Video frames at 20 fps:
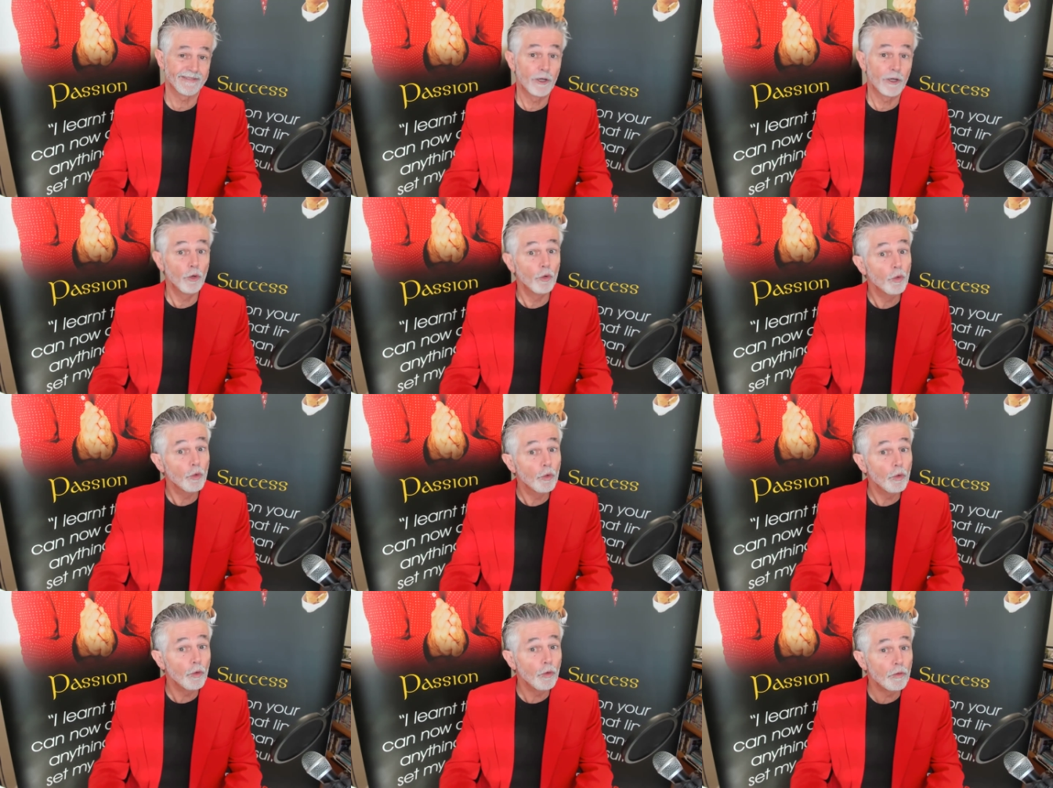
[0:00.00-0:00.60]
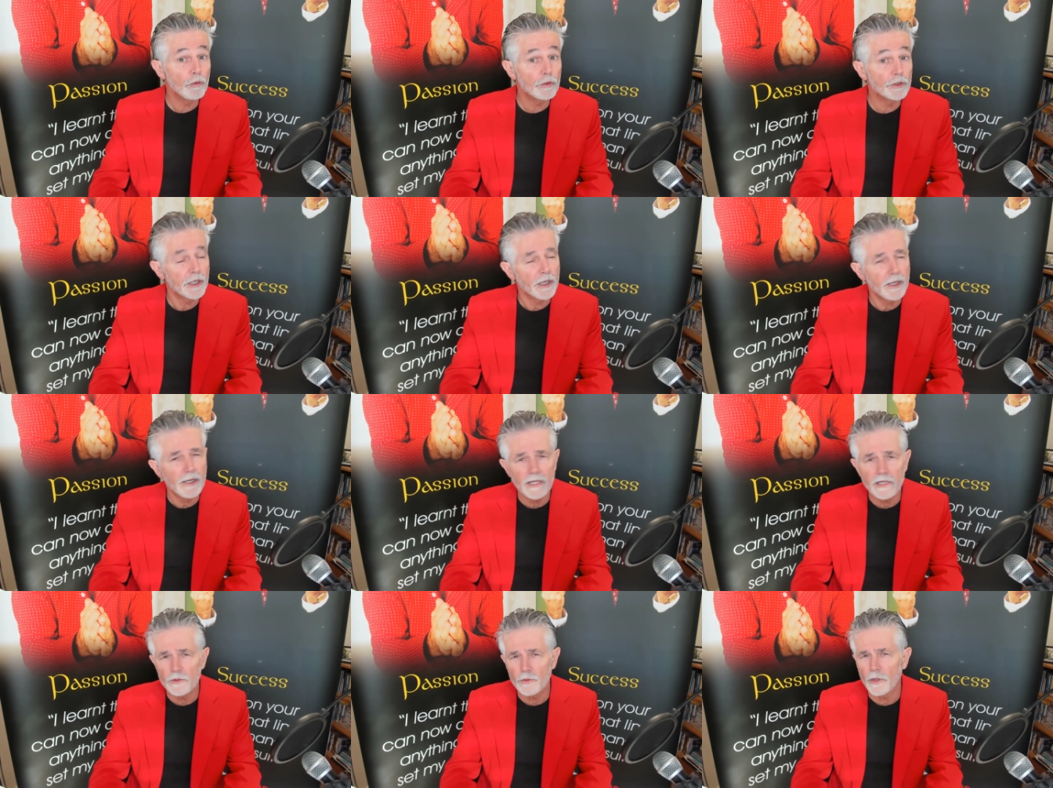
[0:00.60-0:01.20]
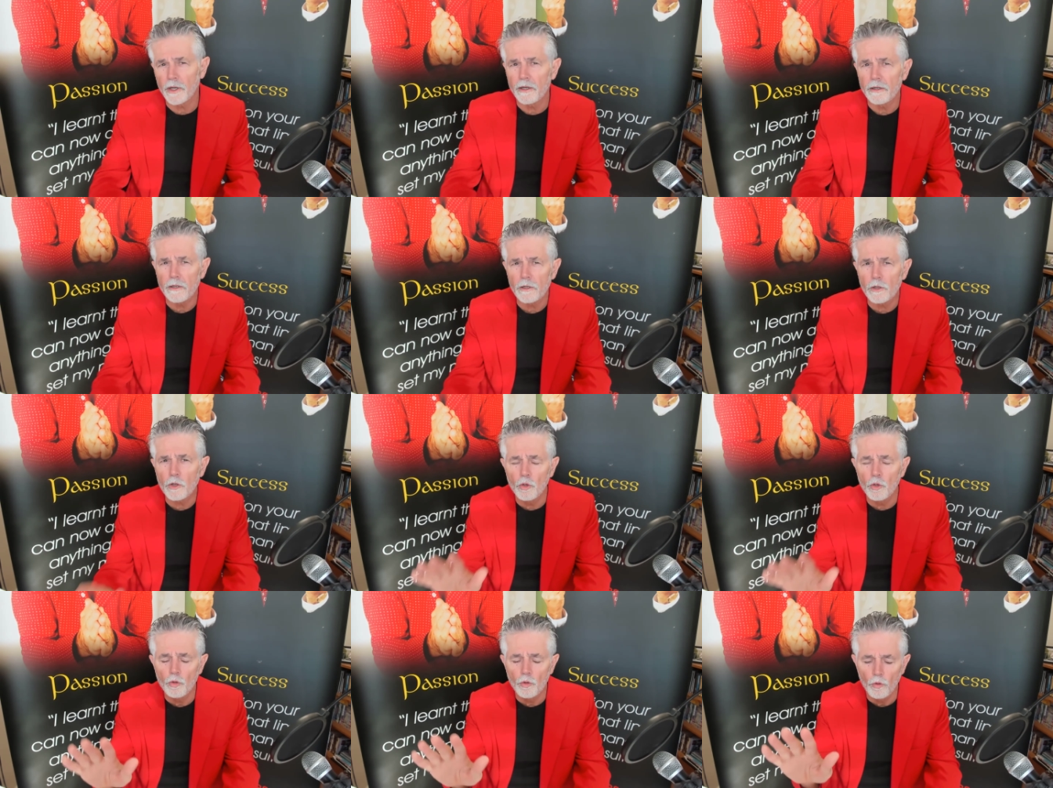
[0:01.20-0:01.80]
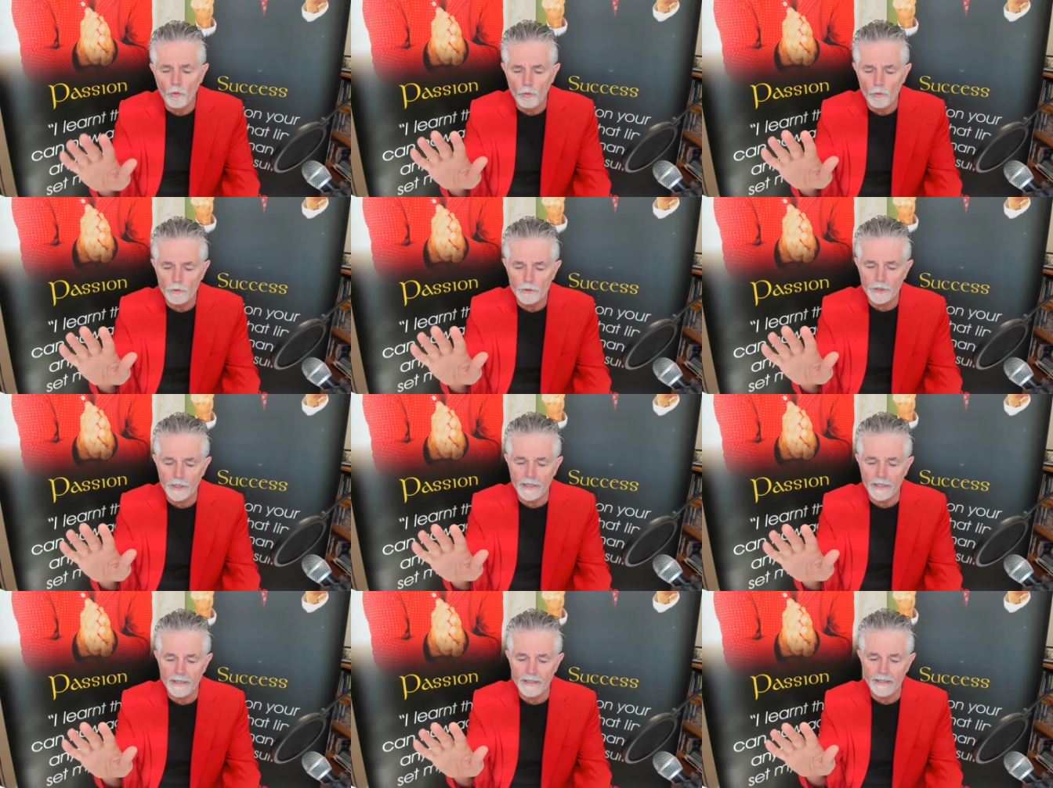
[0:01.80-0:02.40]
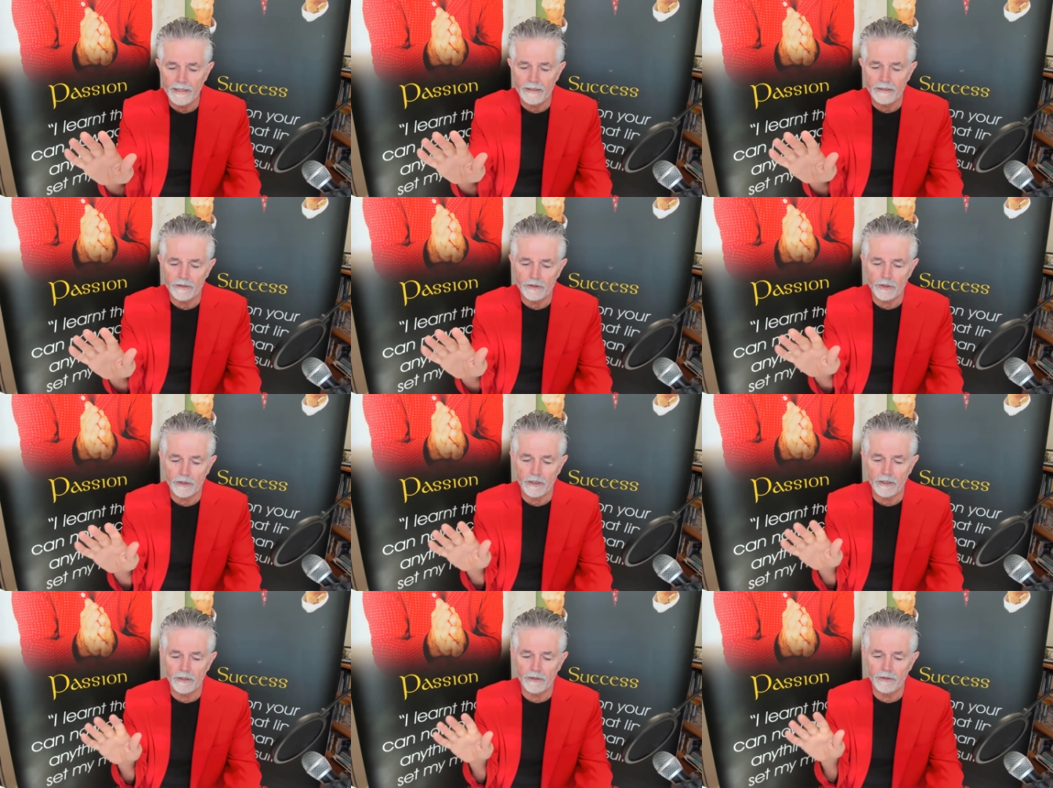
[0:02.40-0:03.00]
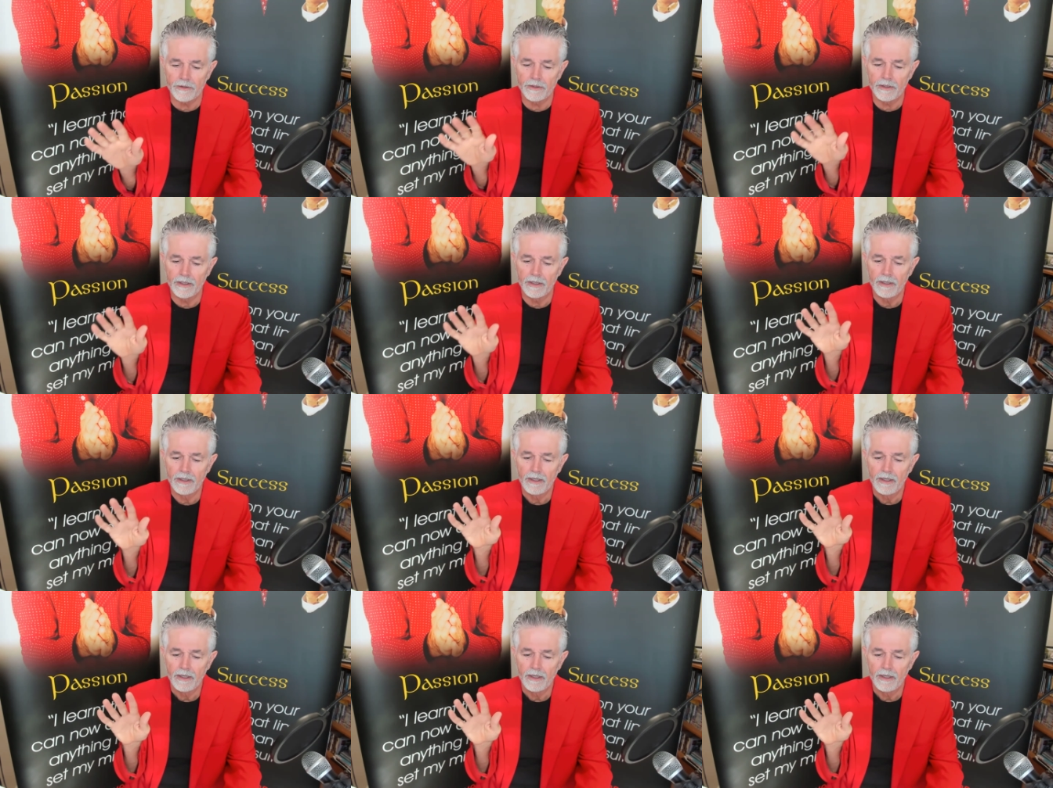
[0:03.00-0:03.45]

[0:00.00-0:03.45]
Cool change. We're going to cool change, you know.